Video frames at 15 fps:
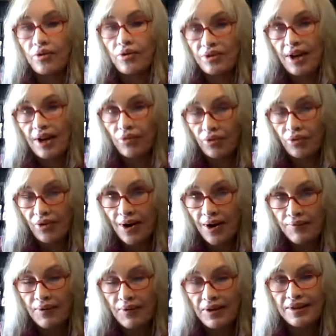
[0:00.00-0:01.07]

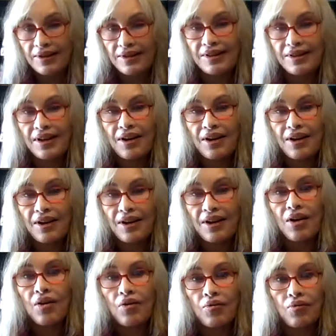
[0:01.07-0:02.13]
psychotherapists
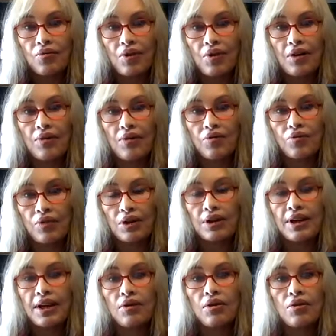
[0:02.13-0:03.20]

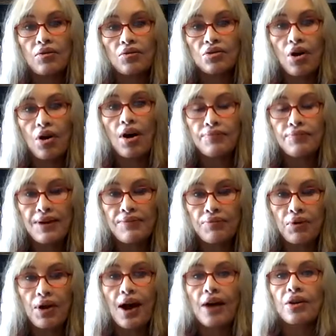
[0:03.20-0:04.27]
really taught people
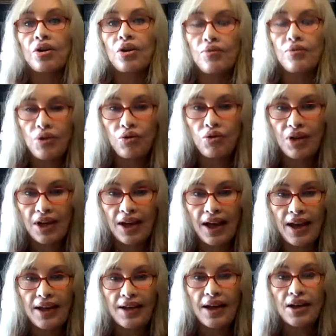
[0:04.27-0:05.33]
how to
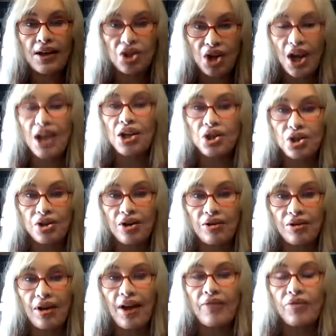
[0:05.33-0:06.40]
communicate and change their
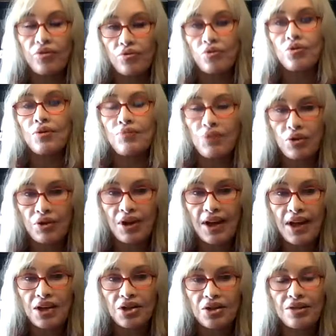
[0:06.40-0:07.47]
life through
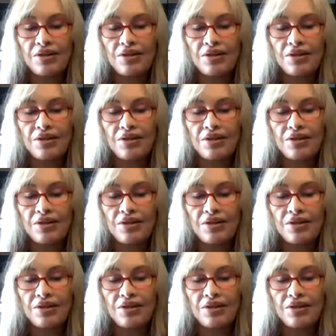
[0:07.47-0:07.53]
communication.